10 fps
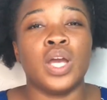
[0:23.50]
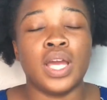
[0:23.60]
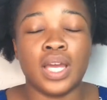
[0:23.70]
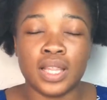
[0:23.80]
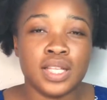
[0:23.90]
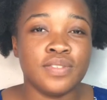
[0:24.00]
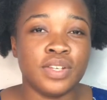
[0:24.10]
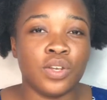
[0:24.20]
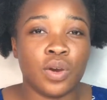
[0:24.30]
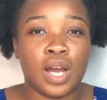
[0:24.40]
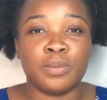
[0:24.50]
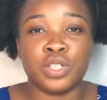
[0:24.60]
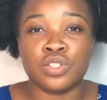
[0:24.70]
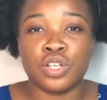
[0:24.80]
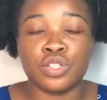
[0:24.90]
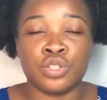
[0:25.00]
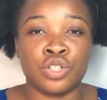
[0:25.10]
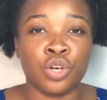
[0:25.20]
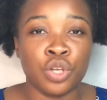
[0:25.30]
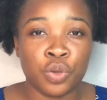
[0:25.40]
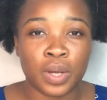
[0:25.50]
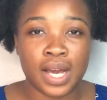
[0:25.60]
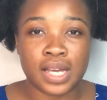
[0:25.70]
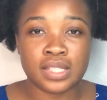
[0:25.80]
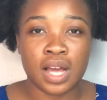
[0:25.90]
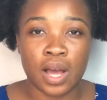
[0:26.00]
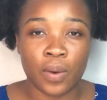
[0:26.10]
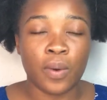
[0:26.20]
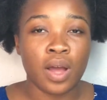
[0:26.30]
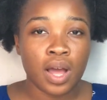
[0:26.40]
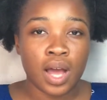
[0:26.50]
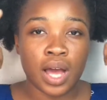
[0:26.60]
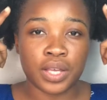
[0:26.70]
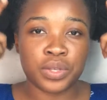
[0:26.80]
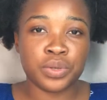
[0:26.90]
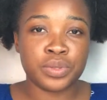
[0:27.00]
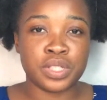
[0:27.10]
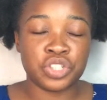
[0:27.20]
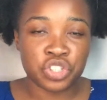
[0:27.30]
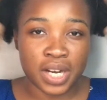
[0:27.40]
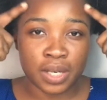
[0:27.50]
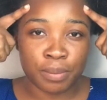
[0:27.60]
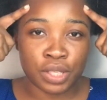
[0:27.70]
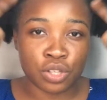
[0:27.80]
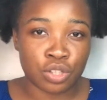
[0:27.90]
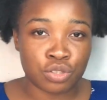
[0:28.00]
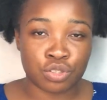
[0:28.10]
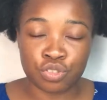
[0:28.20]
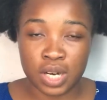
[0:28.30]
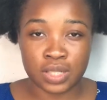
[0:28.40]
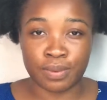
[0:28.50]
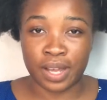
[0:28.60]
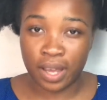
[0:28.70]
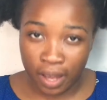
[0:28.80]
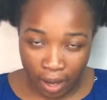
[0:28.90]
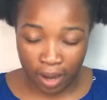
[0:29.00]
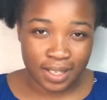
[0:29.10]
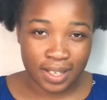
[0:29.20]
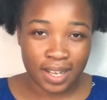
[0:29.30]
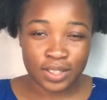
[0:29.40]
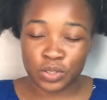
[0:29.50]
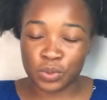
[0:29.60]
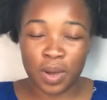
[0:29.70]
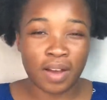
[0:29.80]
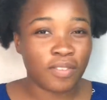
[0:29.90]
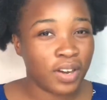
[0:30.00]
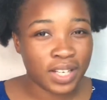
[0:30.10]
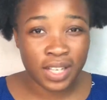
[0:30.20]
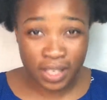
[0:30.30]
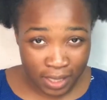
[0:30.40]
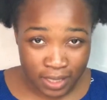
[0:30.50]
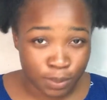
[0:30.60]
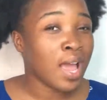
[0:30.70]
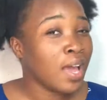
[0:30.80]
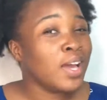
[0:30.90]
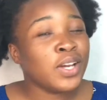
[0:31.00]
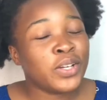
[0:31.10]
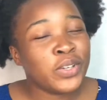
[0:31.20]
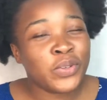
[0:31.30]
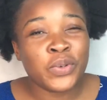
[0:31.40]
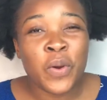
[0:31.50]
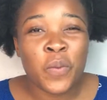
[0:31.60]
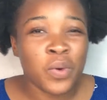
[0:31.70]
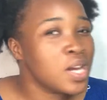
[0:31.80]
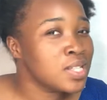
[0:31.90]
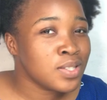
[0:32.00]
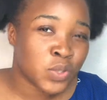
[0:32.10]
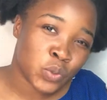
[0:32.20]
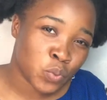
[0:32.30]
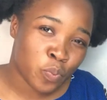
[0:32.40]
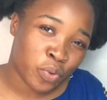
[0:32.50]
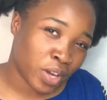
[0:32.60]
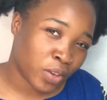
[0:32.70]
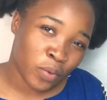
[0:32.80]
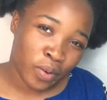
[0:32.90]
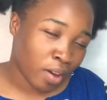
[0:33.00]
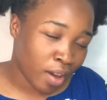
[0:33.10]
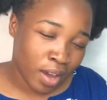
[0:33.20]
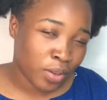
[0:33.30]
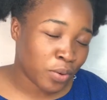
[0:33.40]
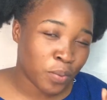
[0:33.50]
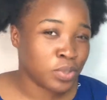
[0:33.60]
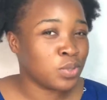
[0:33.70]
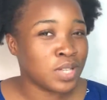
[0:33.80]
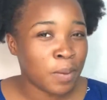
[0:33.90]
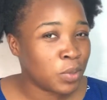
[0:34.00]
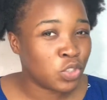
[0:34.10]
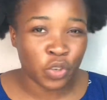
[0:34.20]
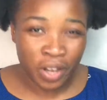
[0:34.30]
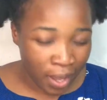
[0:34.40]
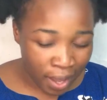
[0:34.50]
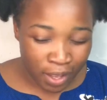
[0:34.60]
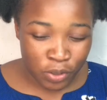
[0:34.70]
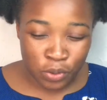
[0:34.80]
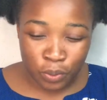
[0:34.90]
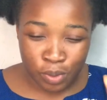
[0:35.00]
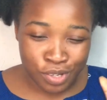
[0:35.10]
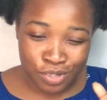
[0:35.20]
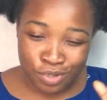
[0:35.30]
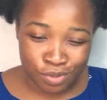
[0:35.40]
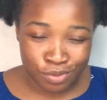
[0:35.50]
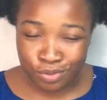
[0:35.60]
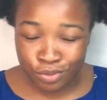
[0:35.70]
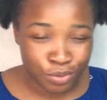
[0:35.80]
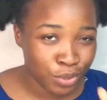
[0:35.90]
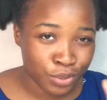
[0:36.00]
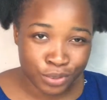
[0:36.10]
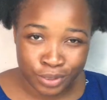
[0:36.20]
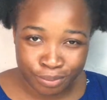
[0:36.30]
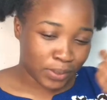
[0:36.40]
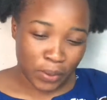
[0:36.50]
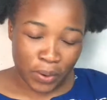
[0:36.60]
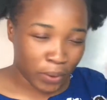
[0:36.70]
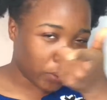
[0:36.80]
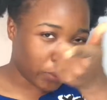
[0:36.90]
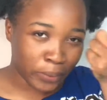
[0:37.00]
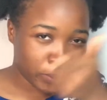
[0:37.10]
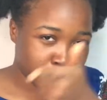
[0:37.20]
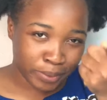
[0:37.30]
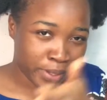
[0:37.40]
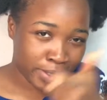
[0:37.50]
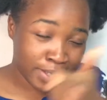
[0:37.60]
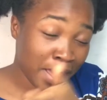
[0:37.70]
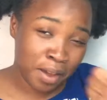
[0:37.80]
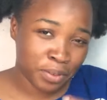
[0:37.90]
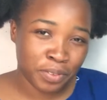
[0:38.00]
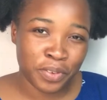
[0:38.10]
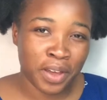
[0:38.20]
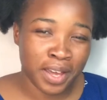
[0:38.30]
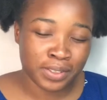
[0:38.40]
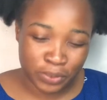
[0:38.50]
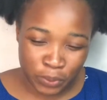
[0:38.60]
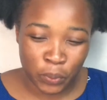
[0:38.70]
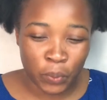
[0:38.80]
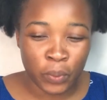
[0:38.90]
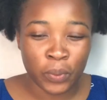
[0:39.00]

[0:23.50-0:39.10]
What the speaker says: in this video, I'm just going to show you guys how I use the threading method to stretch my hair to avoid heat. You don't want to break your hair, you don't want to damage your hair, you don't want to ruin the health of your hair. So